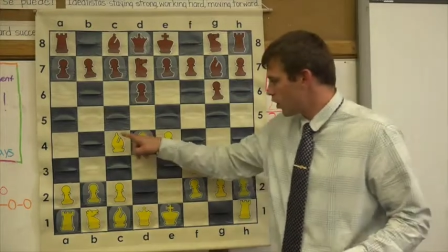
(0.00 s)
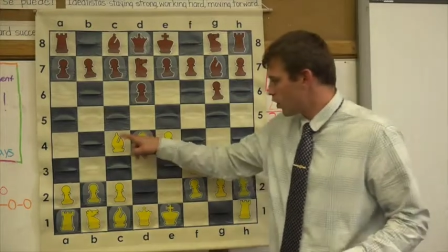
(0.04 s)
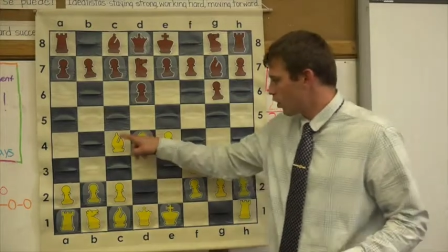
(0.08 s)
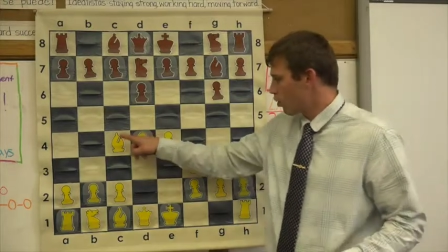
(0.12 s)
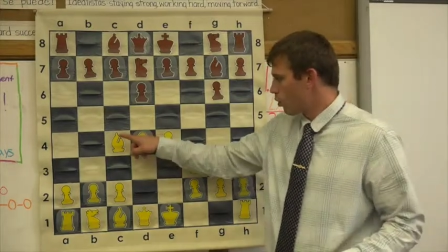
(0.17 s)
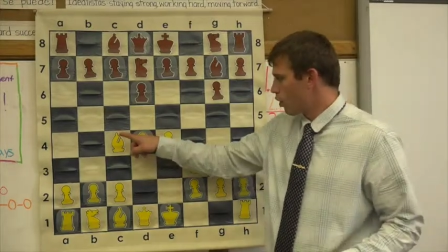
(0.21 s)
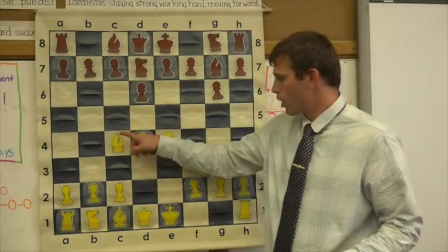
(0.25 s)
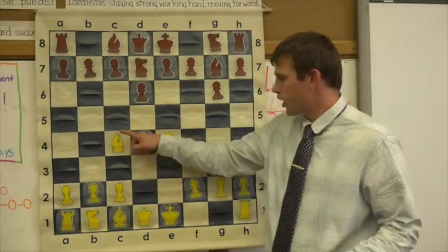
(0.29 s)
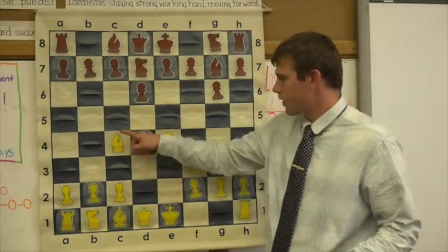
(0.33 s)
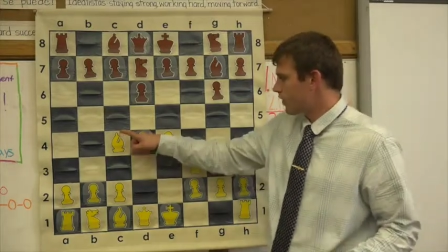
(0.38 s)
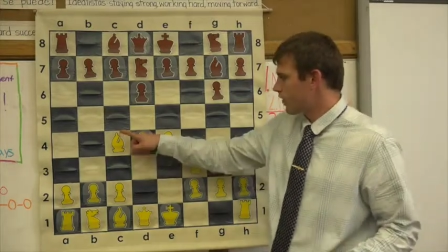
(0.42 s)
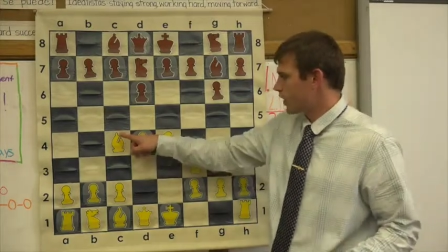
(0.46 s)
or
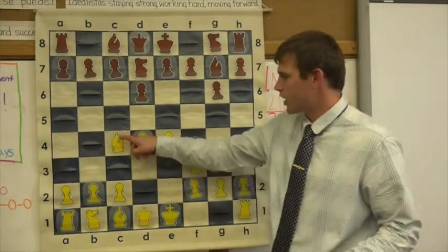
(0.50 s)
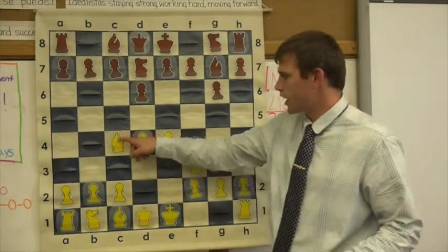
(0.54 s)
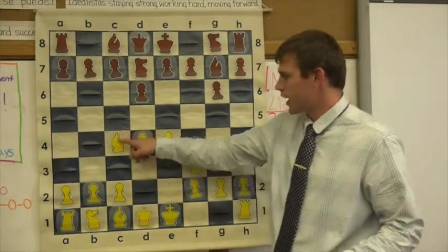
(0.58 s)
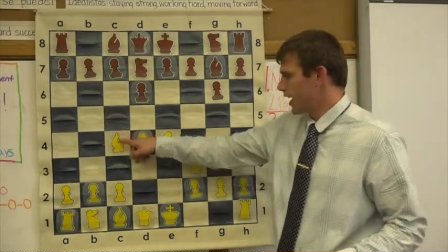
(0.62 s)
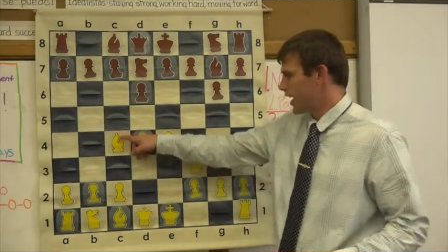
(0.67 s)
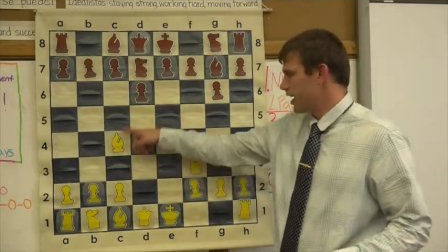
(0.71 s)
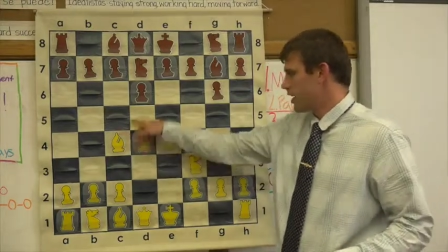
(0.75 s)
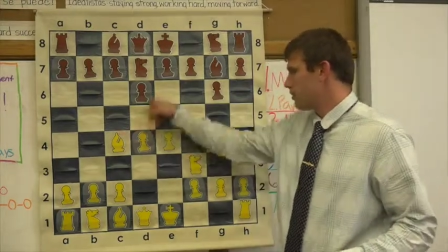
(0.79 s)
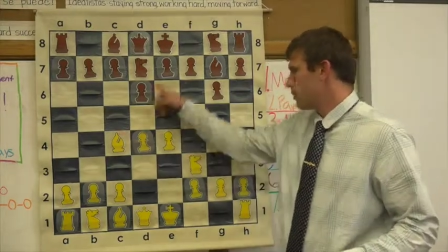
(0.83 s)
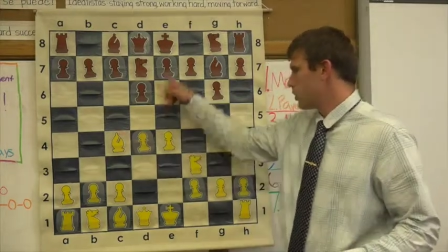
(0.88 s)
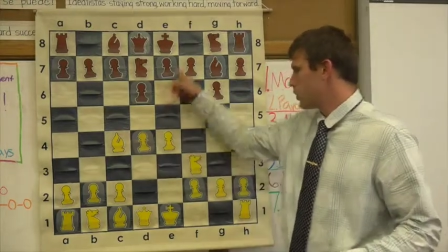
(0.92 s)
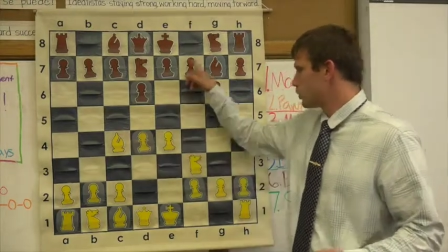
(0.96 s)
one of our
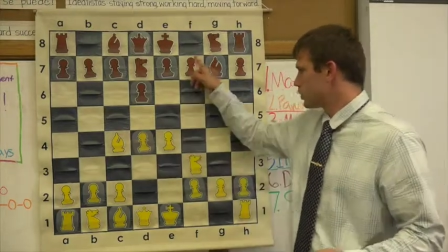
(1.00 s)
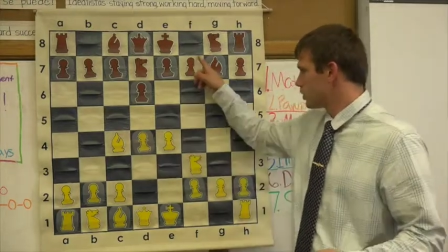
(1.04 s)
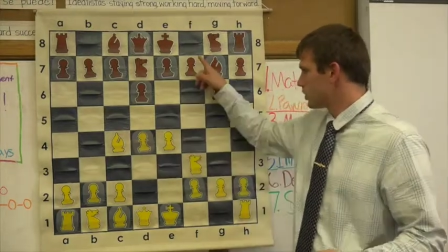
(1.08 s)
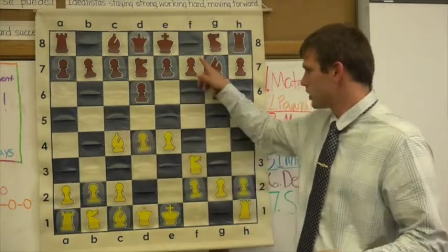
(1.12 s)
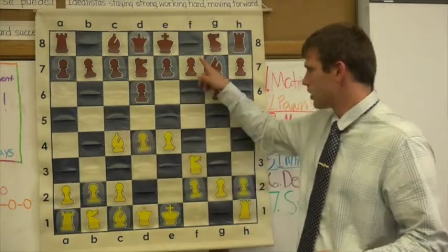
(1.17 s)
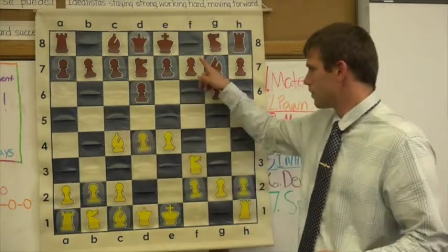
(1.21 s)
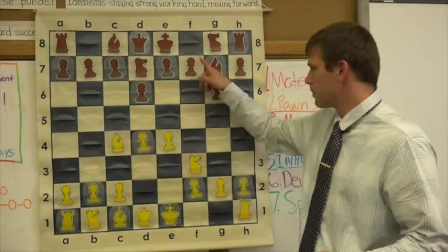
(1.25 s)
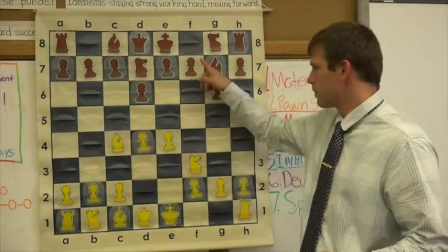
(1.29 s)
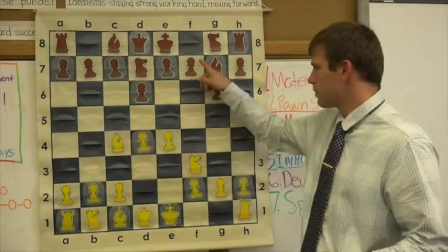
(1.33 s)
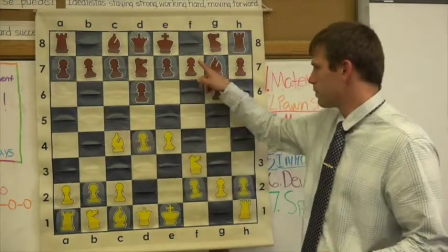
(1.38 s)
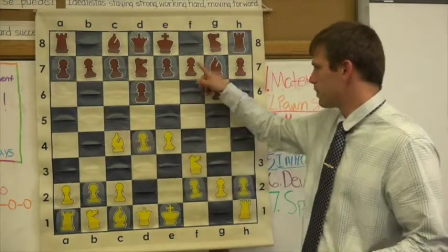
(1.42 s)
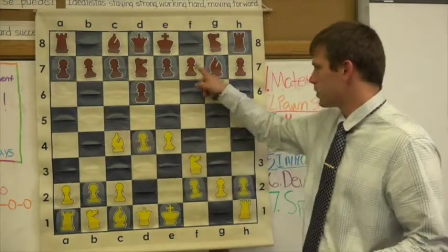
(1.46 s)
candidate moves, is
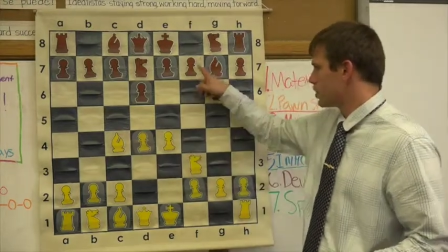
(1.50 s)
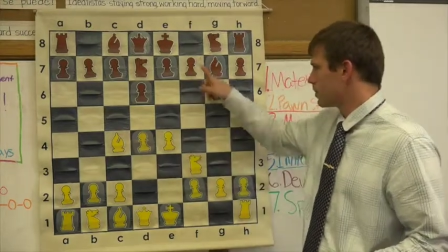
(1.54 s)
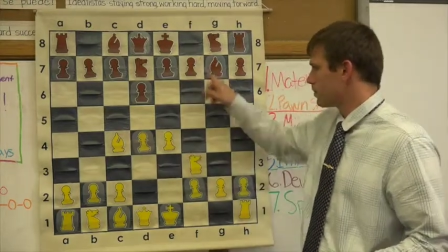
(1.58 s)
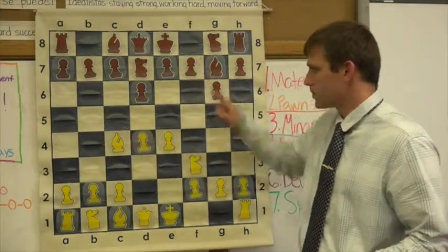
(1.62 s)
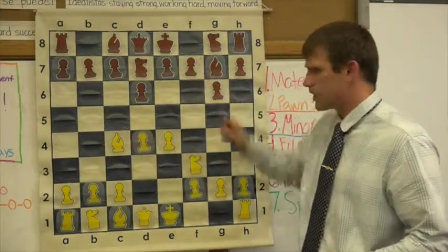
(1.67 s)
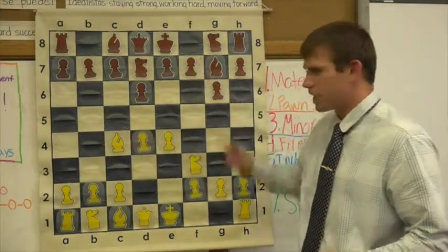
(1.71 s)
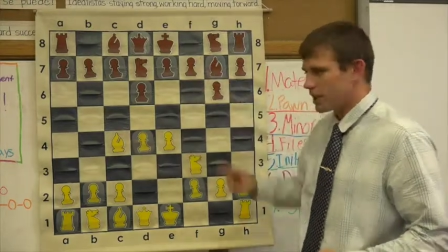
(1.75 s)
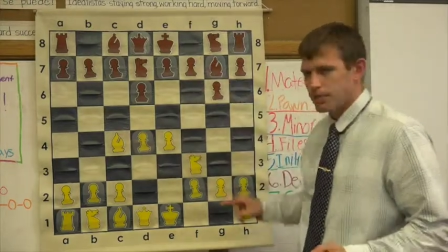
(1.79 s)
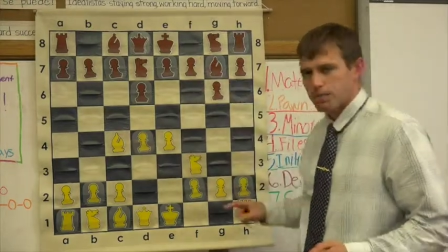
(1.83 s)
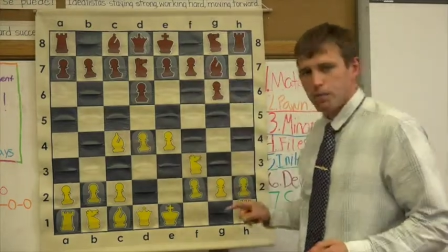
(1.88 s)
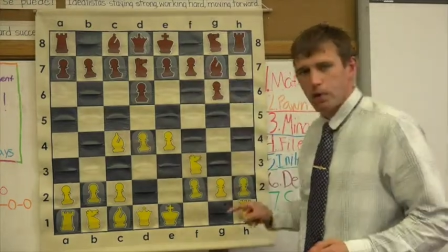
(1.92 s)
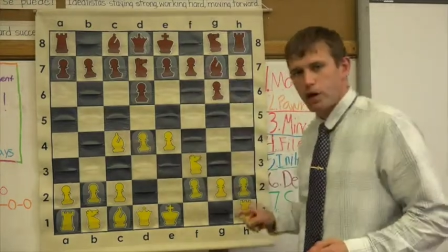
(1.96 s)
going to be bishop
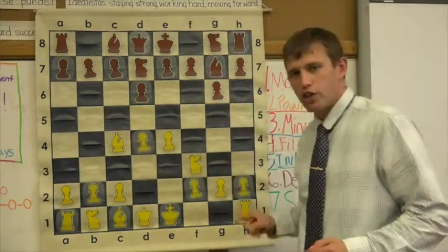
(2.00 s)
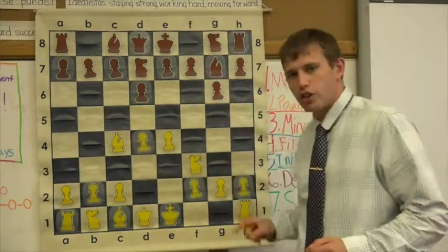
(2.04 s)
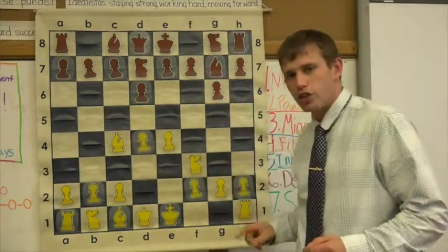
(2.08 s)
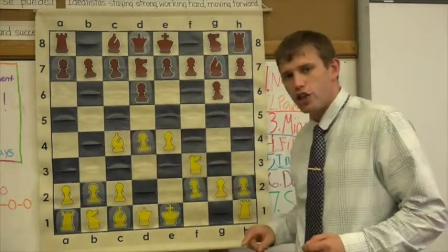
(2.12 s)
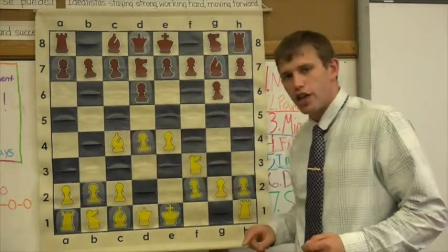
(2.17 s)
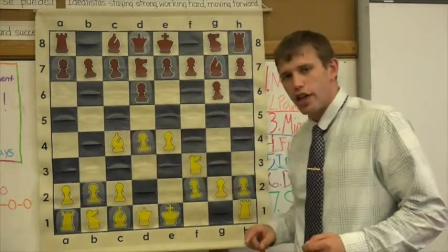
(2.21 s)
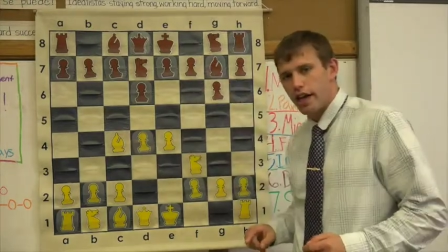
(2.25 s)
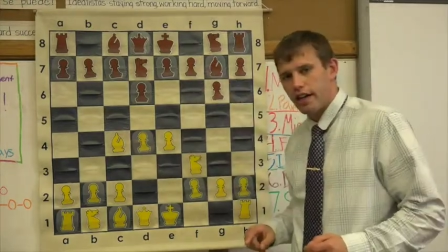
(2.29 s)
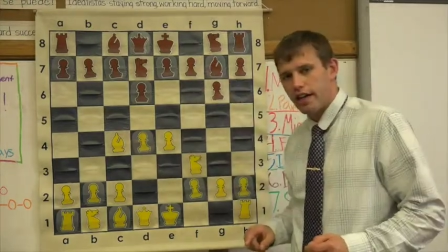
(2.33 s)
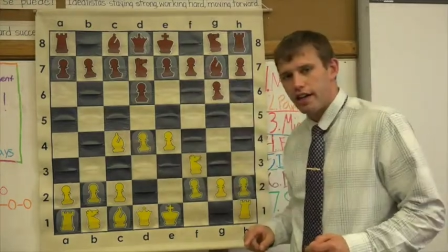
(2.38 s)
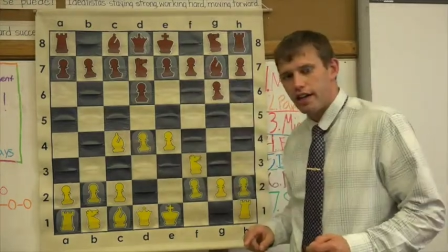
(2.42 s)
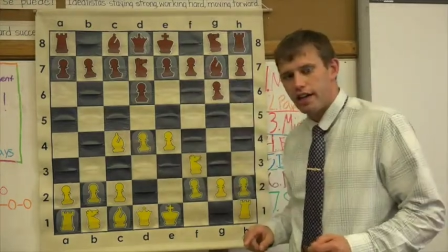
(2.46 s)
takes pawn
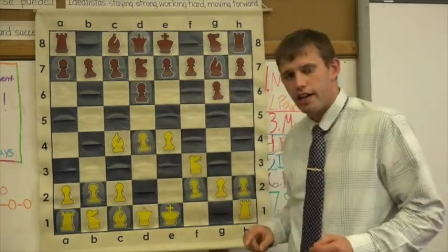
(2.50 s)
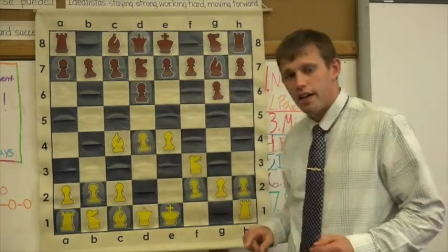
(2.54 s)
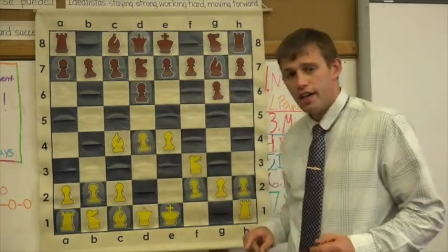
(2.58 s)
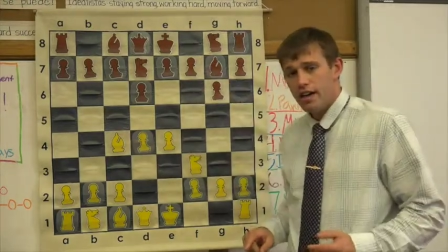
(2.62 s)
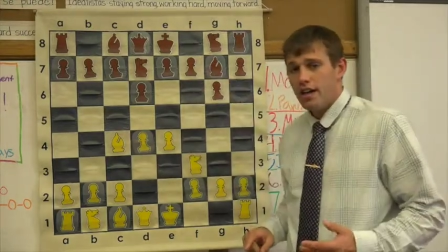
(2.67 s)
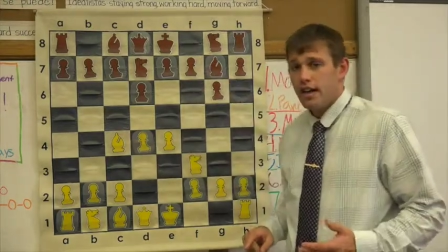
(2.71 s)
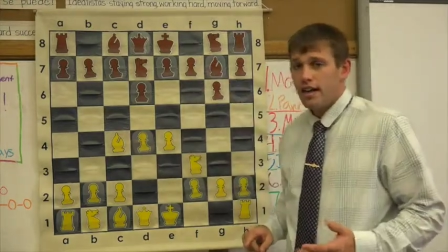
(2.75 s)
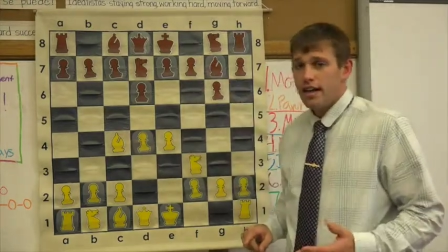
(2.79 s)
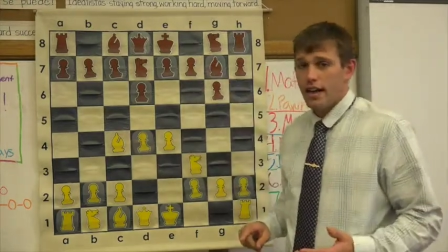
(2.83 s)
check.